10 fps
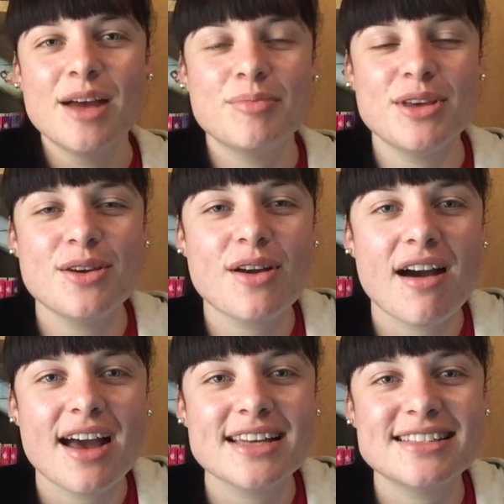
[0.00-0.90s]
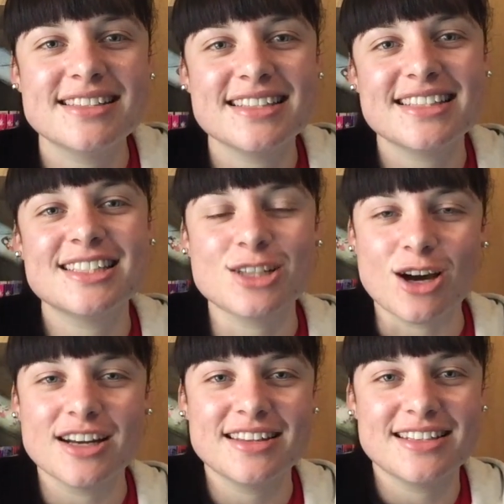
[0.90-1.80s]
But you guys
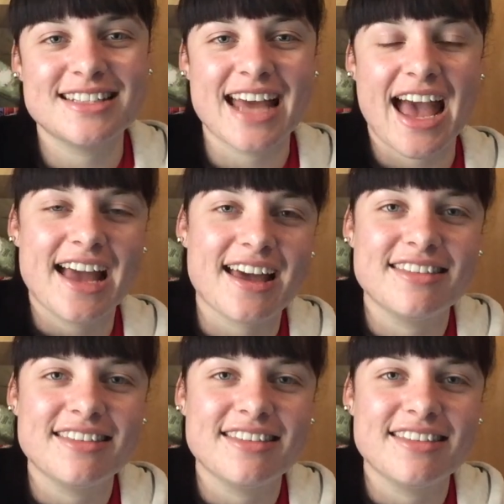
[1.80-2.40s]
started this tag.